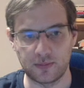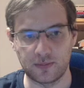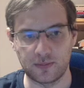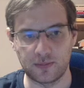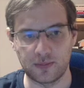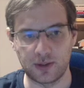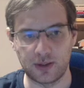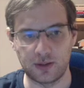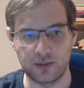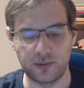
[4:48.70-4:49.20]

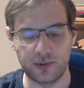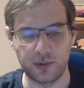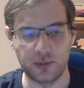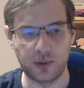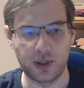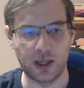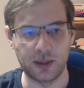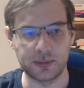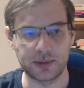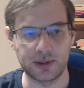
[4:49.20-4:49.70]
In a few
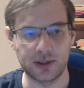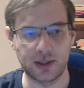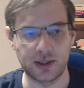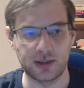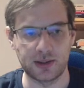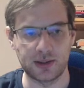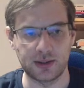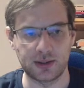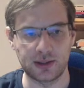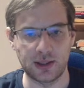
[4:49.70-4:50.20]
games, knight
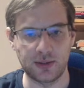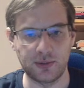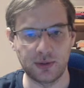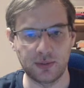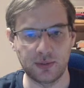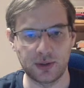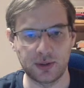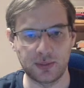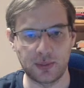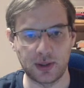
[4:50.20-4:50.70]
c7
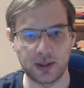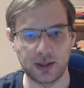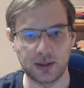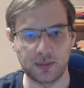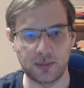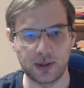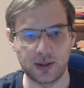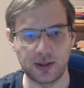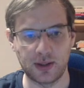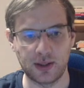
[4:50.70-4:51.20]
was played,
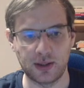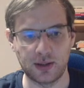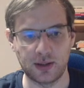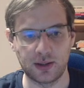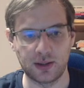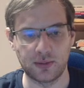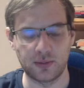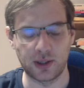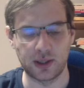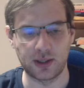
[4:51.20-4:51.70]
but
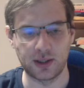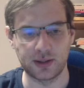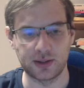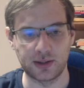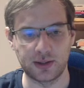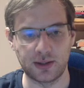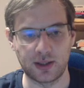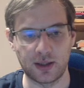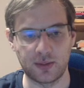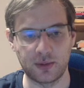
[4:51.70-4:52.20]
then white has
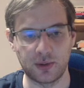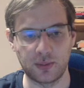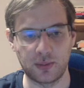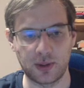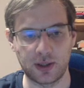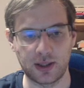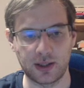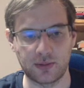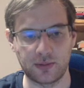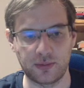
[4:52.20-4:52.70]
the time to
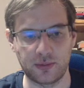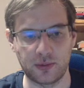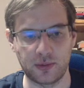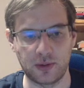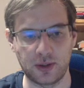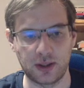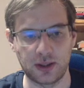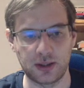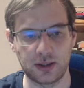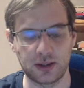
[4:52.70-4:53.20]
play
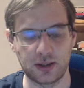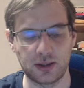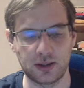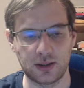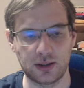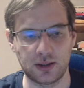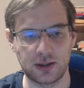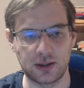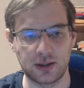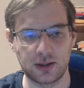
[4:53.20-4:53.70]
f4.
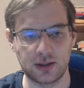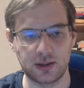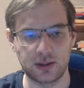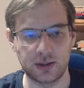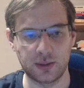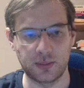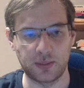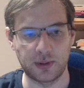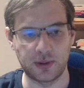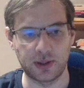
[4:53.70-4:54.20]

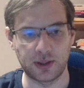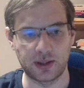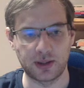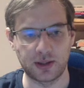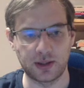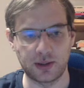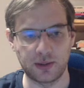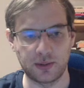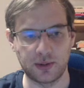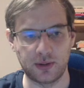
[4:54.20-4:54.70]
So
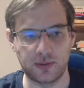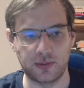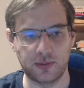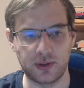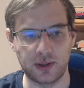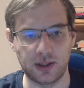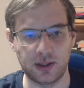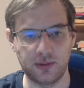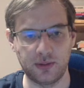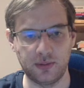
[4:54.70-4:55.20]
protecting on
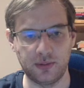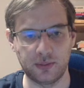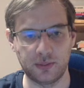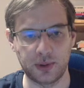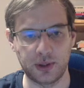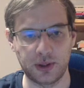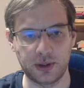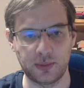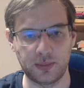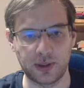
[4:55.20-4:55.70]
e5,
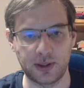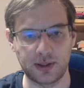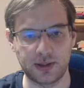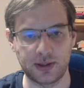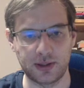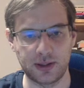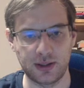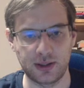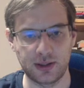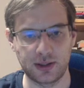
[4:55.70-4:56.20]
bishop
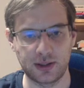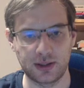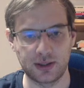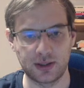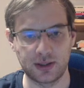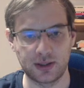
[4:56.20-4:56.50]
h6,